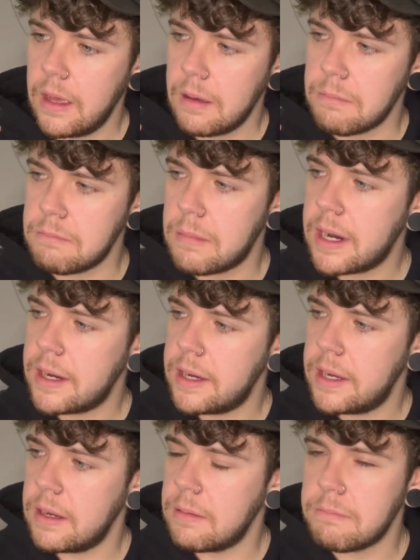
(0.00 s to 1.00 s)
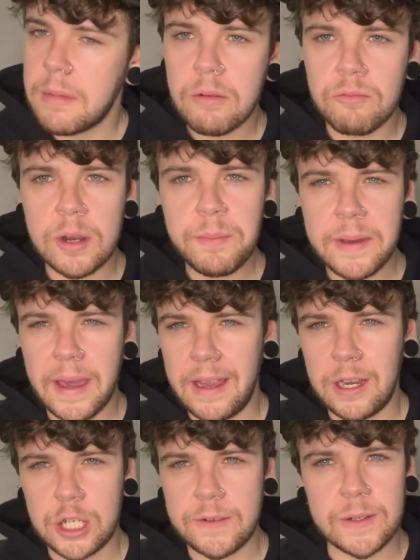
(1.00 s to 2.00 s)
My rib
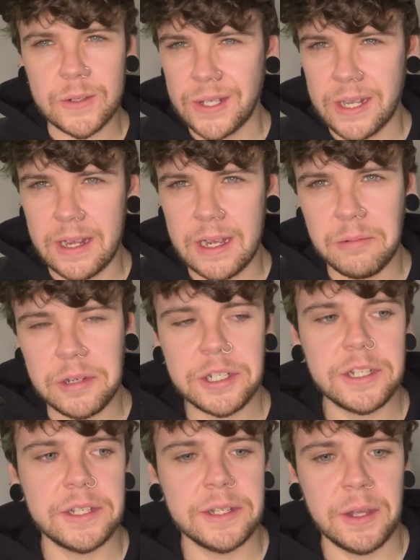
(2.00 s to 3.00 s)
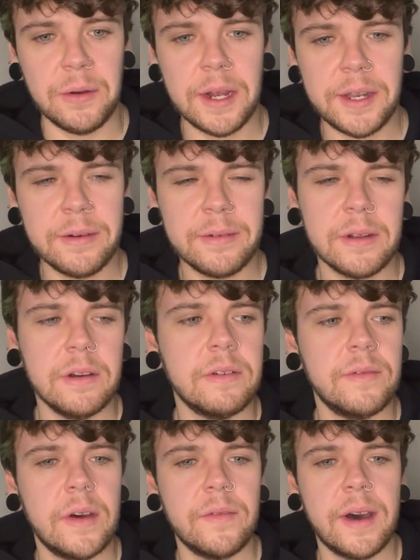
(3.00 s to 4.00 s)
cage feels light, which is new. I don't know if
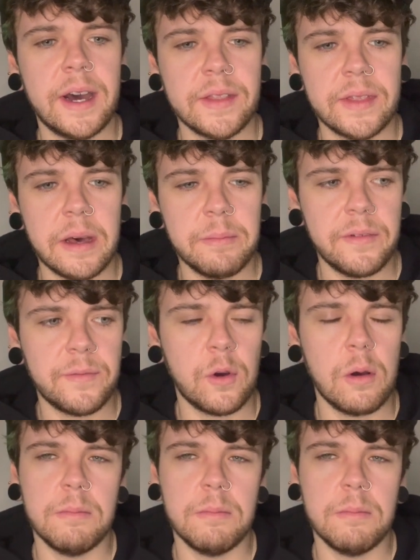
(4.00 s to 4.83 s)
I've ever had that before.